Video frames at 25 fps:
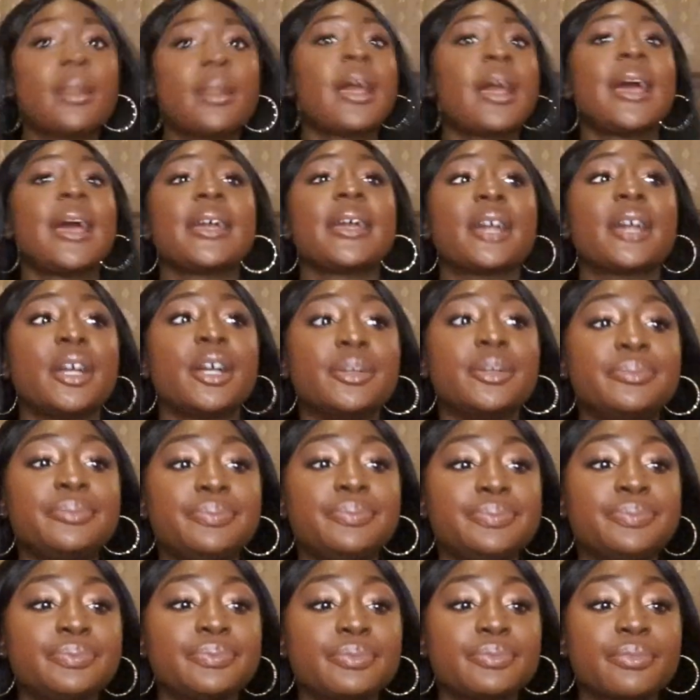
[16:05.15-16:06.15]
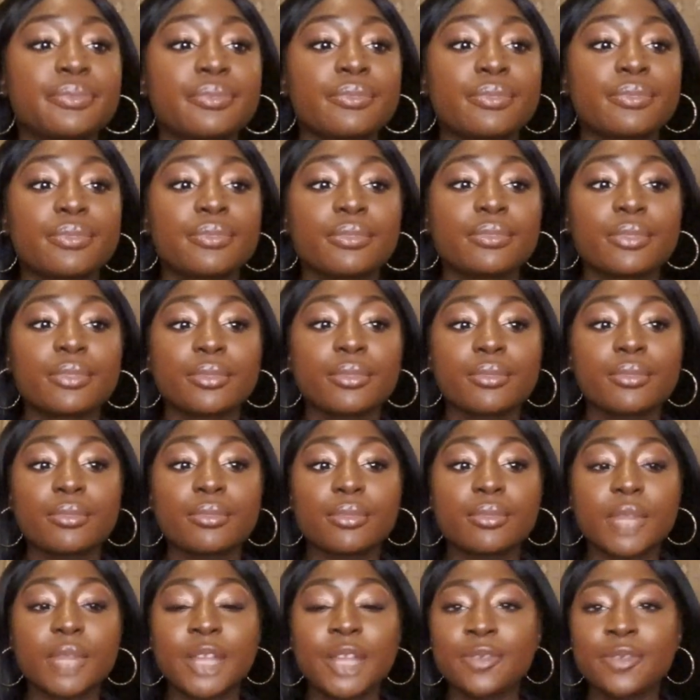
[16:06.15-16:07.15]
Like
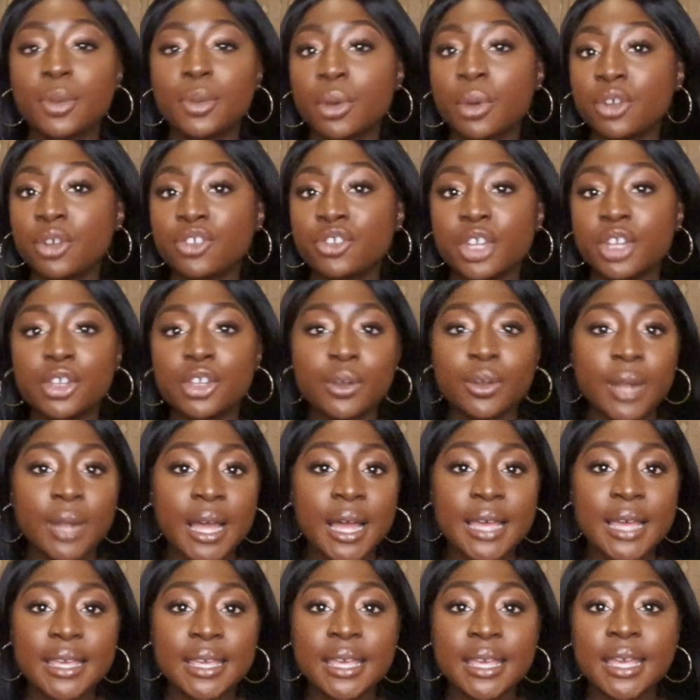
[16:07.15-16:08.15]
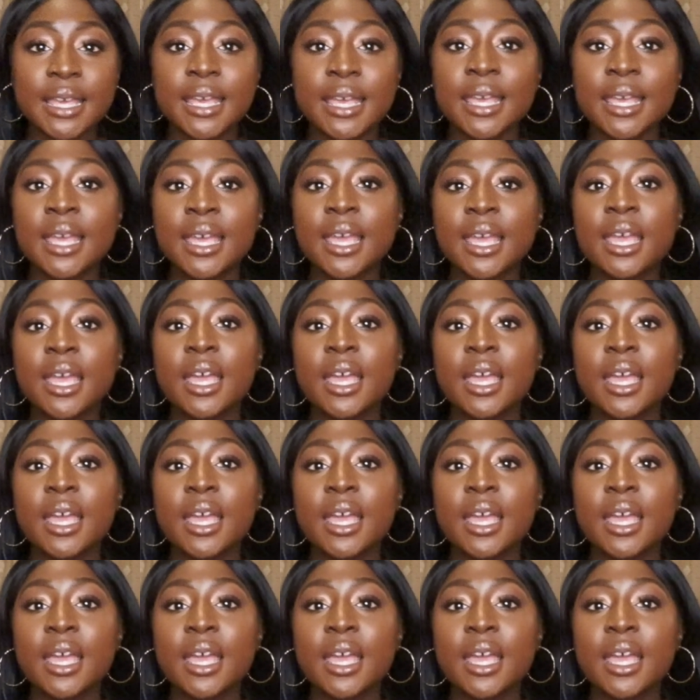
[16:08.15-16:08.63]
if you watch it and you like it,